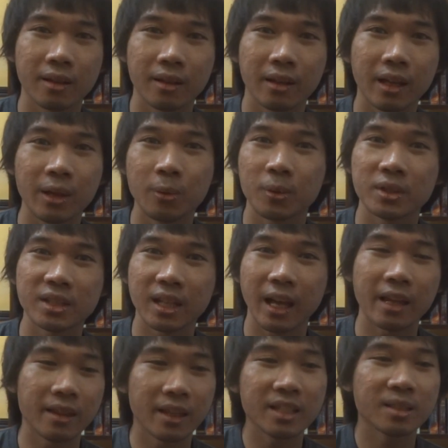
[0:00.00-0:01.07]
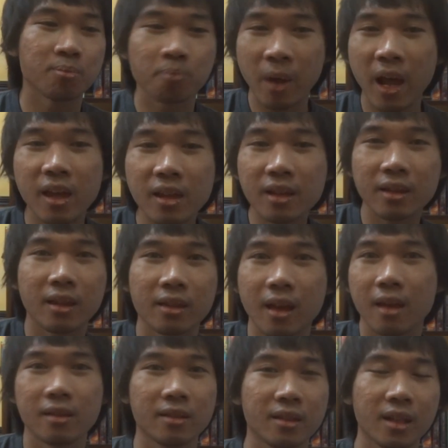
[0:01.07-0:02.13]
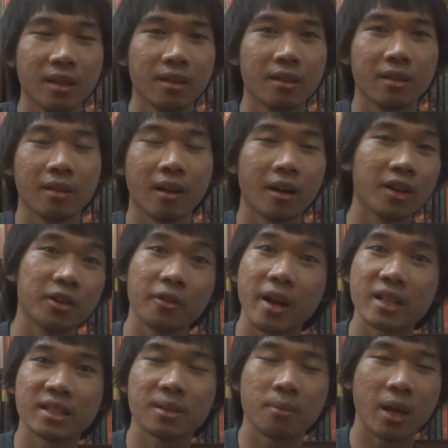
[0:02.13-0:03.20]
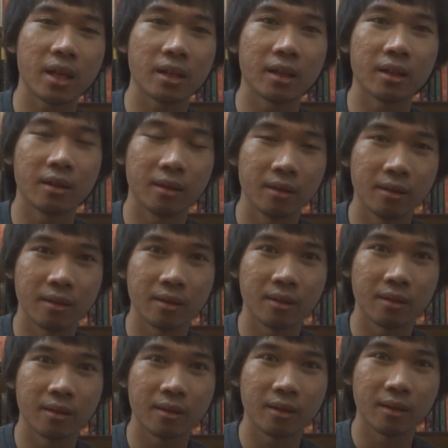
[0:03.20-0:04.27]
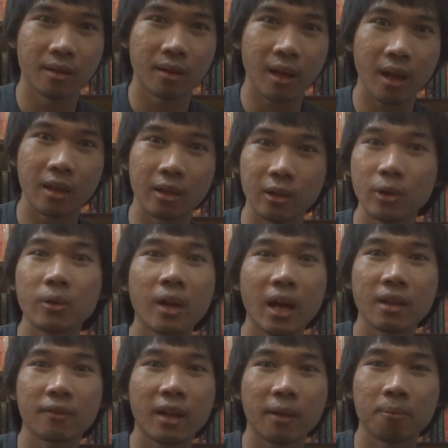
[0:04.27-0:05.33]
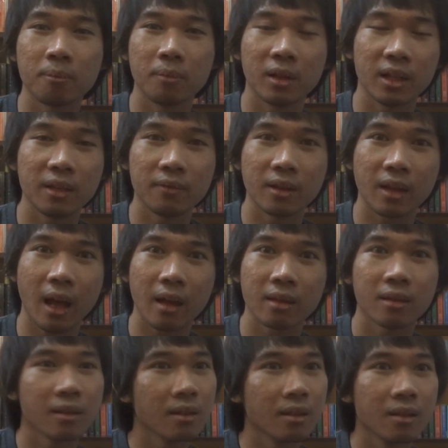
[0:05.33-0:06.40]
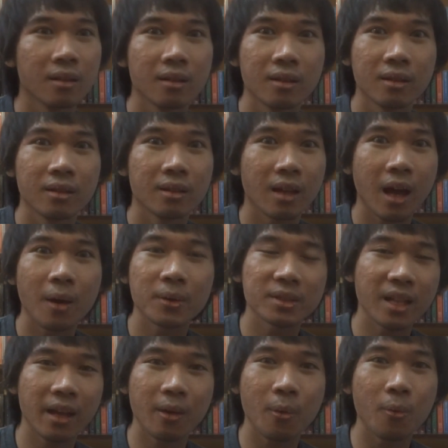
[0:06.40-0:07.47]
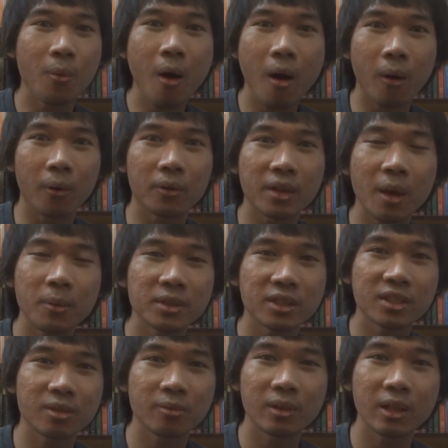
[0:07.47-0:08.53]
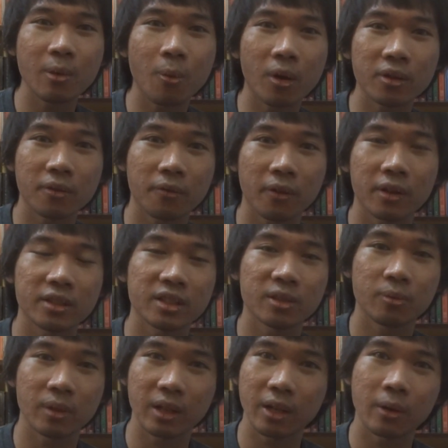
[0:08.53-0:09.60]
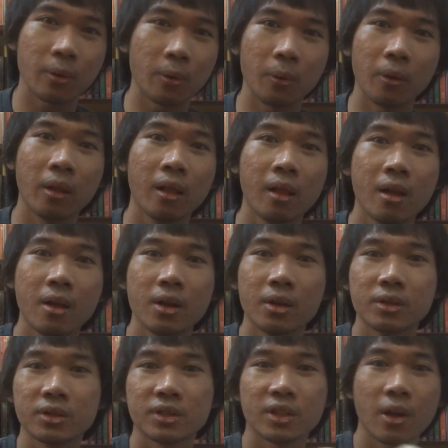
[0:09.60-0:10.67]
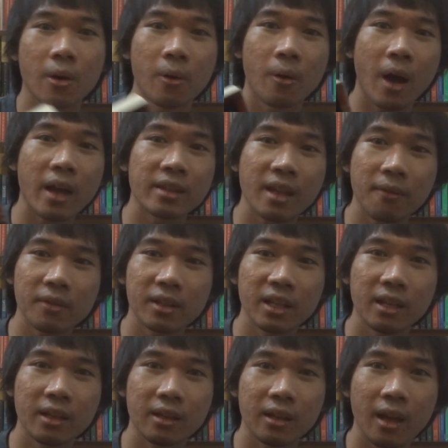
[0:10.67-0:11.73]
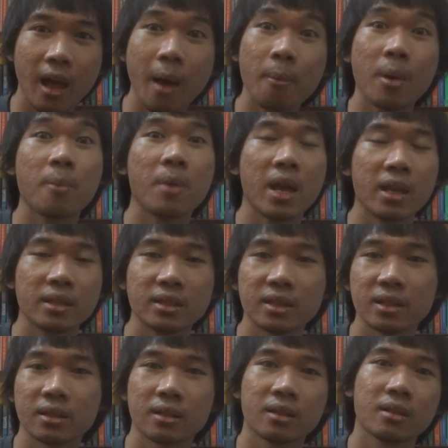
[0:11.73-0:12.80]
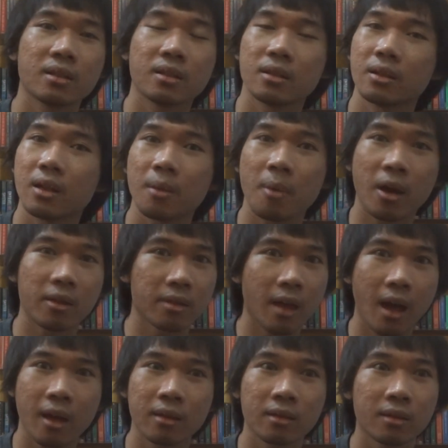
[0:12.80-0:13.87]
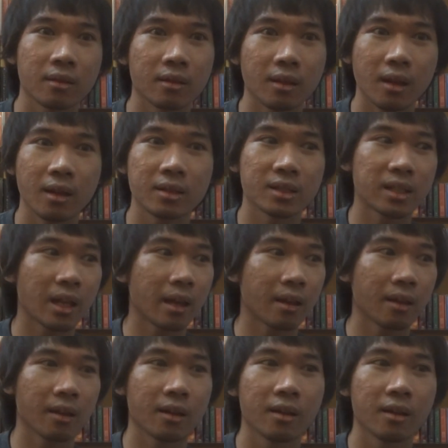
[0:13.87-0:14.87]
it was, and this painting that they didn't underestimated. And Luke kind of, like, believed in that. I was like, whoa, that was just really wonderful, just really cool. So I definitely am amazed about that. It's like,